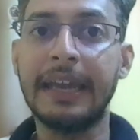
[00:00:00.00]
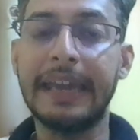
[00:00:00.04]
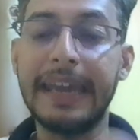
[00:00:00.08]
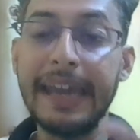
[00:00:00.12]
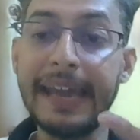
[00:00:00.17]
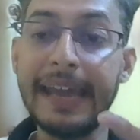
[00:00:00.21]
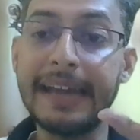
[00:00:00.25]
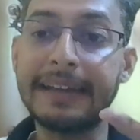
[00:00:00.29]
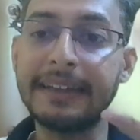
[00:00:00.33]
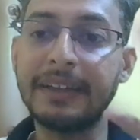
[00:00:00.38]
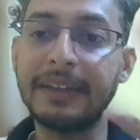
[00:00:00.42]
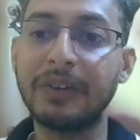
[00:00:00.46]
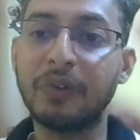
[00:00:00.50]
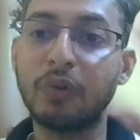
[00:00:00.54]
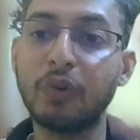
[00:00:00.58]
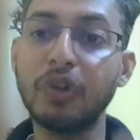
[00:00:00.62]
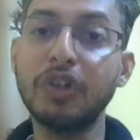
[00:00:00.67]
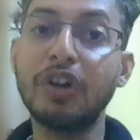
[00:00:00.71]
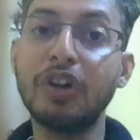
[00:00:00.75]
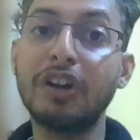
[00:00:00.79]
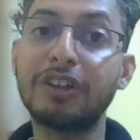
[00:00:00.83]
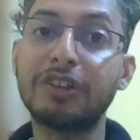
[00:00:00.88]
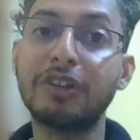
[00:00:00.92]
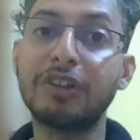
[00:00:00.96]
And
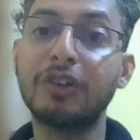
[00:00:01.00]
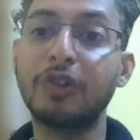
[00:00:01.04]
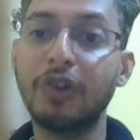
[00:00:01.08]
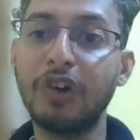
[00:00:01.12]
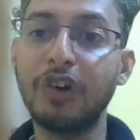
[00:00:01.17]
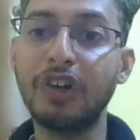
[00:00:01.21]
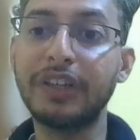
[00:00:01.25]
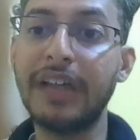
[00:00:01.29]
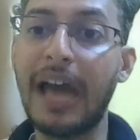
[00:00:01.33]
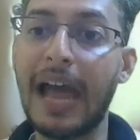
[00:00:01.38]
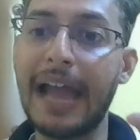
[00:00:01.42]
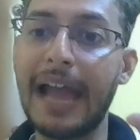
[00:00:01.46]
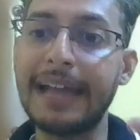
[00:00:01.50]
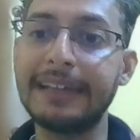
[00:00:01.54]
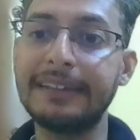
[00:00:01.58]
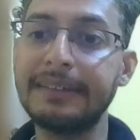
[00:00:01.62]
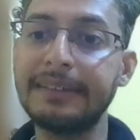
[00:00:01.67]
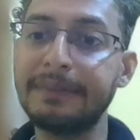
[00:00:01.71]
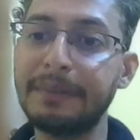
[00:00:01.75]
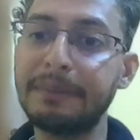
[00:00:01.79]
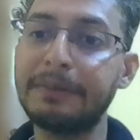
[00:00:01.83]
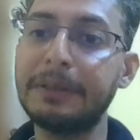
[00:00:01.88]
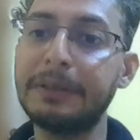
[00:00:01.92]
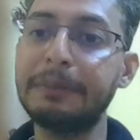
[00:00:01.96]
we also know the
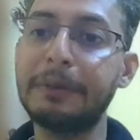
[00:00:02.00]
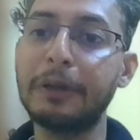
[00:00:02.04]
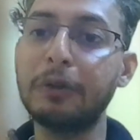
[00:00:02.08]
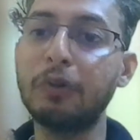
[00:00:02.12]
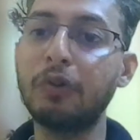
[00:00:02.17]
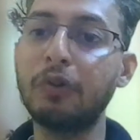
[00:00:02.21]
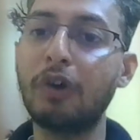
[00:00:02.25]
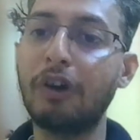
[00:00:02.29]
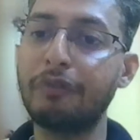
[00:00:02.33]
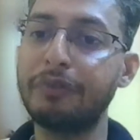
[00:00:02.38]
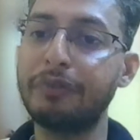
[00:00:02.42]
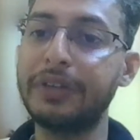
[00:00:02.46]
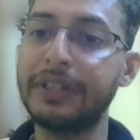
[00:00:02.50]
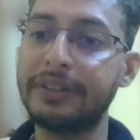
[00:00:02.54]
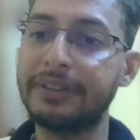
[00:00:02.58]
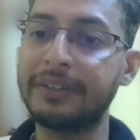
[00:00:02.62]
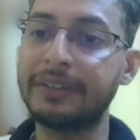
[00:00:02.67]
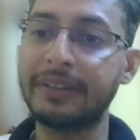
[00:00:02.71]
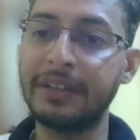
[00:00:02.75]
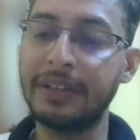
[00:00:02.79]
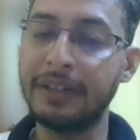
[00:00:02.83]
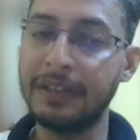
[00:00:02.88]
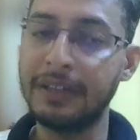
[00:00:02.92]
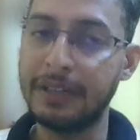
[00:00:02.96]
IC50 value of this
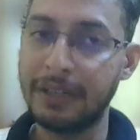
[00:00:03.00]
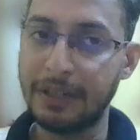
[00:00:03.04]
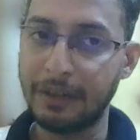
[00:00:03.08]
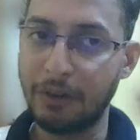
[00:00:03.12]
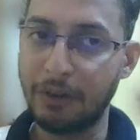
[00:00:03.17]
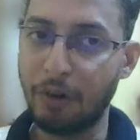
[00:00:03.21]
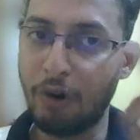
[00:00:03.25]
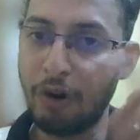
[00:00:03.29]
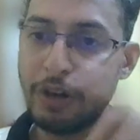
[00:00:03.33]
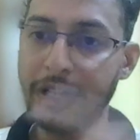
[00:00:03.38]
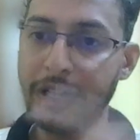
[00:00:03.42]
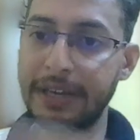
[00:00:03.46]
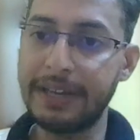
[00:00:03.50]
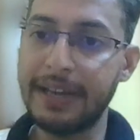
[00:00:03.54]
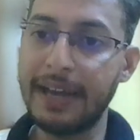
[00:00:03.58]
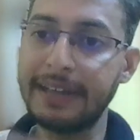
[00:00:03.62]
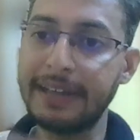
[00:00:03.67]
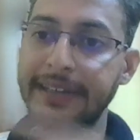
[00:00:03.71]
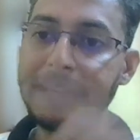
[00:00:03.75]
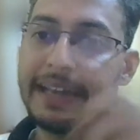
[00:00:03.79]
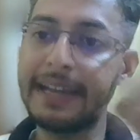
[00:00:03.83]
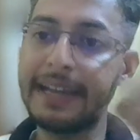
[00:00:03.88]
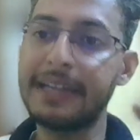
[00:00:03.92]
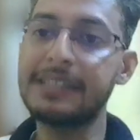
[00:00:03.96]
ligand
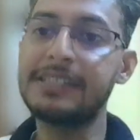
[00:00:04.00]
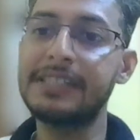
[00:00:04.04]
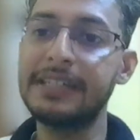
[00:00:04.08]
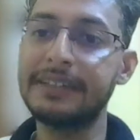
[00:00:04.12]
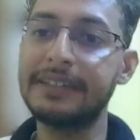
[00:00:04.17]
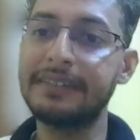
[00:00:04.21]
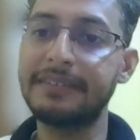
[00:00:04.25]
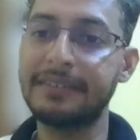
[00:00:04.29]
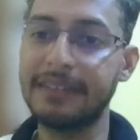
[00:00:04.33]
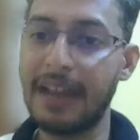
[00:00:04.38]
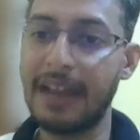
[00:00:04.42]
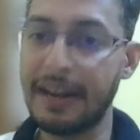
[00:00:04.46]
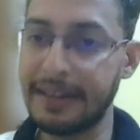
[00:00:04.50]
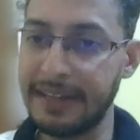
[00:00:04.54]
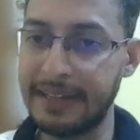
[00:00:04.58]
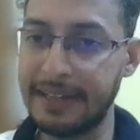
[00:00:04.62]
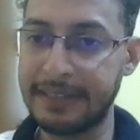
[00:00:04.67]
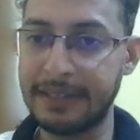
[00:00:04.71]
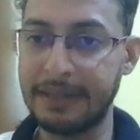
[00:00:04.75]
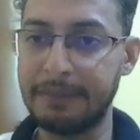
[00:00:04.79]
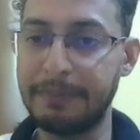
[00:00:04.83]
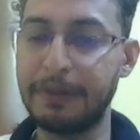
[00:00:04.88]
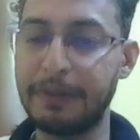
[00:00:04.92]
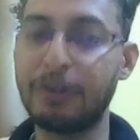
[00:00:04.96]
against its target
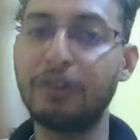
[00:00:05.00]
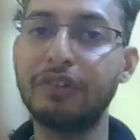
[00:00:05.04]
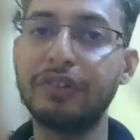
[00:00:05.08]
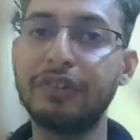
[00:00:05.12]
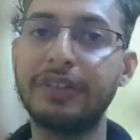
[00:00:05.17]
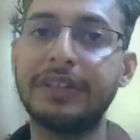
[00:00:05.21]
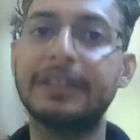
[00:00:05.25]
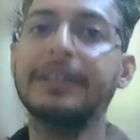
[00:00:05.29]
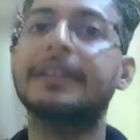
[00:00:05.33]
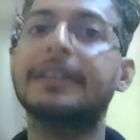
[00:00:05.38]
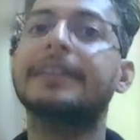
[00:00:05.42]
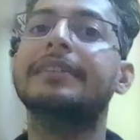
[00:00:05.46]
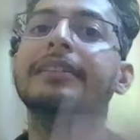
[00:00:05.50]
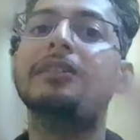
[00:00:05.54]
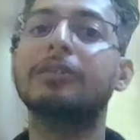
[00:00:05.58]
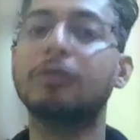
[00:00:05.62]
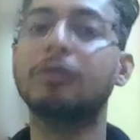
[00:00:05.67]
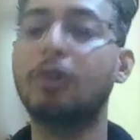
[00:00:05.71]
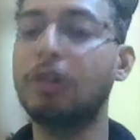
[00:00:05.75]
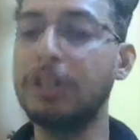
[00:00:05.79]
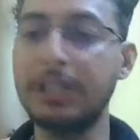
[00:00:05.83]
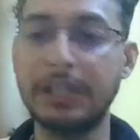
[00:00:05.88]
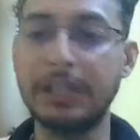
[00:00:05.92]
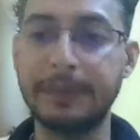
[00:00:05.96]
because this is
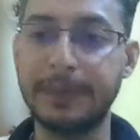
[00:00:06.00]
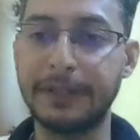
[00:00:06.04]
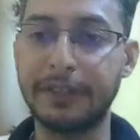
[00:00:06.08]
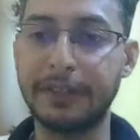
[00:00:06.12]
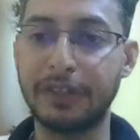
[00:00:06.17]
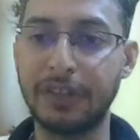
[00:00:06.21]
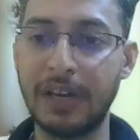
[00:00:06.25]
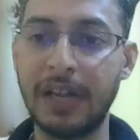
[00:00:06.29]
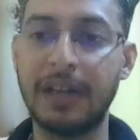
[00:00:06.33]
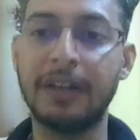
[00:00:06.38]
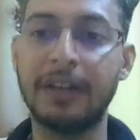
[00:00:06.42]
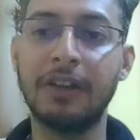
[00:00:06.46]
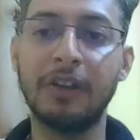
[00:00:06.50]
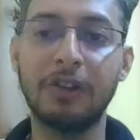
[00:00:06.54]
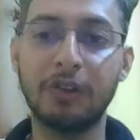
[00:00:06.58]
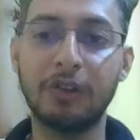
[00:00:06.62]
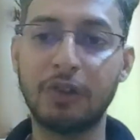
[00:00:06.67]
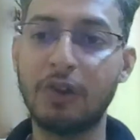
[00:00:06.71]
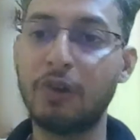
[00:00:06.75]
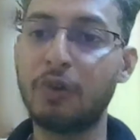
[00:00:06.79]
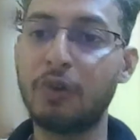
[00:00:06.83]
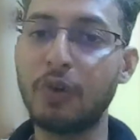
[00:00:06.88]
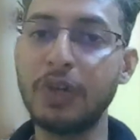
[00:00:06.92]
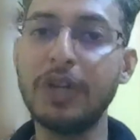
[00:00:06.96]
known inhibitor. Na?
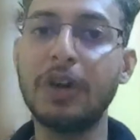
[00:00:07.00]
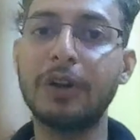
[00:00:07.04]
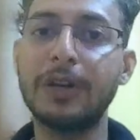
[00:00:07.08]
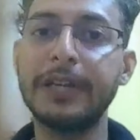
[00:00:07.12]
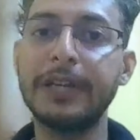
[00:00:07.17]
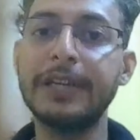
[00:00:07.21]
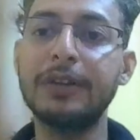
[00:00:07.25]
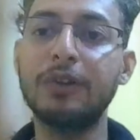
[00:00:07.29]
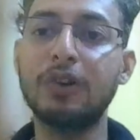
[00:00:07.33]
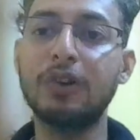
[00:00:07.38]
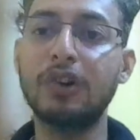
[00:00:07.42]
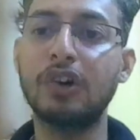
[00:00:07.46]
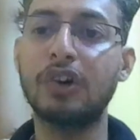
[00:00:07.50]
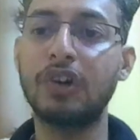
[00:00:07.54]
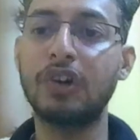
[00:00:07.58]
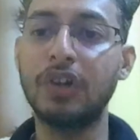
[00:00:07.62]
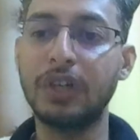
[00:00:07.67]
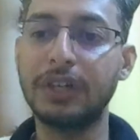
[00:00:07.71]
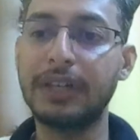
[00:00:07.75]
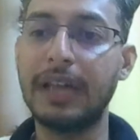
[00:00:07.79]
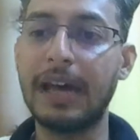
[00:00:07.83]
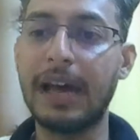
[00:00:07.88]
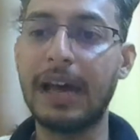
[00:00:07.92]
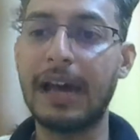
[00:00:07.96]
So we already know
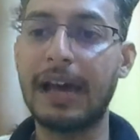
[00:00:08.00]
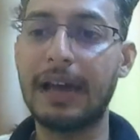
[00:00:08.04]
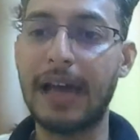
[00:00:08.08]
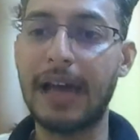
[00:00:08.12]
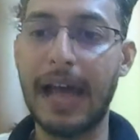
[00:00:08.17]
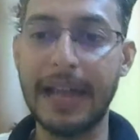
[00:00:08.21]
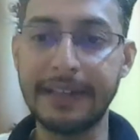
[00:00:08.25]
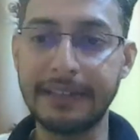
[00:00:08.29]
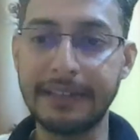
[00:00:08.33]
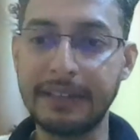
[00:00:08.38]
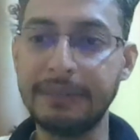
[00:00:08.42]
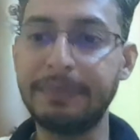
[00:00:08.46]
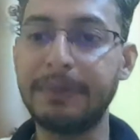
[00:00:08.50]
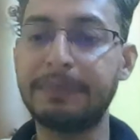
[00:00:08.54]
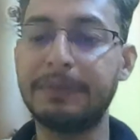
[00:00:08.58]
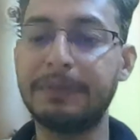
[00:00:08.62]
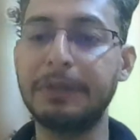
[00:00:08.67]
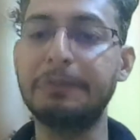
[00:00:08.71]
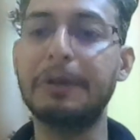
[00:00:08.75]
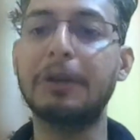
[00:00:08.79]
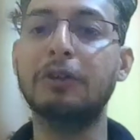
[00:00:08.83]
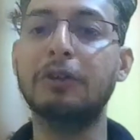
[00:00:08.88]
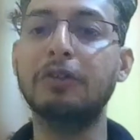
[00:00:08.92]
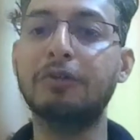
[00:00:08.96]
the
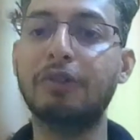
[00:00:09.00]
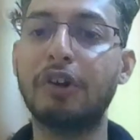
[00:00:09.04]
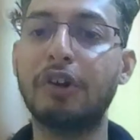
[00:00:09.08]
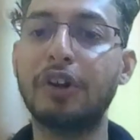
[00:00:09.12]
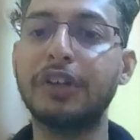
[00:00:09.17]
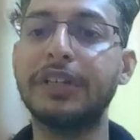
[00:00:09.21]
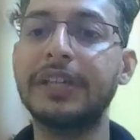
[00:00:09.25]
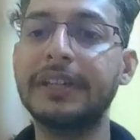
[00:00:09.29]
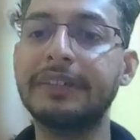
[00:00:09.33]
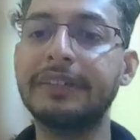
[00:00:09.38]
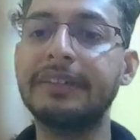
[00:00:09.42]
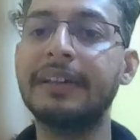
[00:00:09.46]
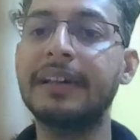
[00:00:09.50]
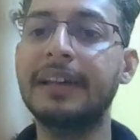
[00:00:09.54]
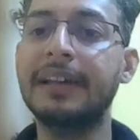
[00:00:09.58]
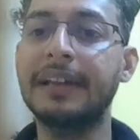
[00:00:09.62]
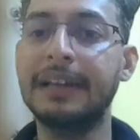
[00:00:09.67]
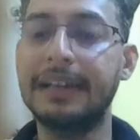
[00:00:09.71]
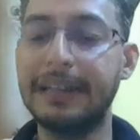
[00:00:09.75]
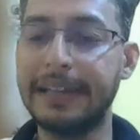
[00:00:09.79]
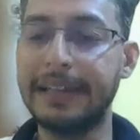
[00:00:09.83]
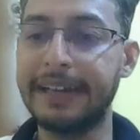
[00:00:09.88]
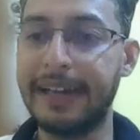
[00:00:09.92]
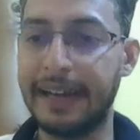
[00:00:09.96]
IC50 value for this
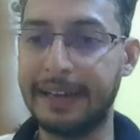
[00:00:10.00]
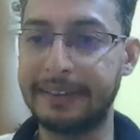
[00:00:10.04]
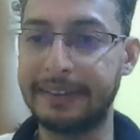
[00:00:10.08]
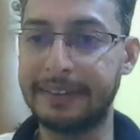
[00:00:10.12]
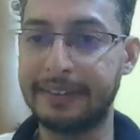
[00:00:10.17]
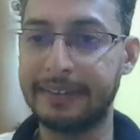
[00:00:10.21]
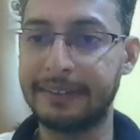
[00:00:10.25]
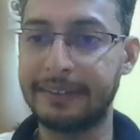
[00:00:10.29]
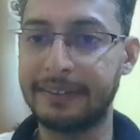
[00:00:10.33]
ligand.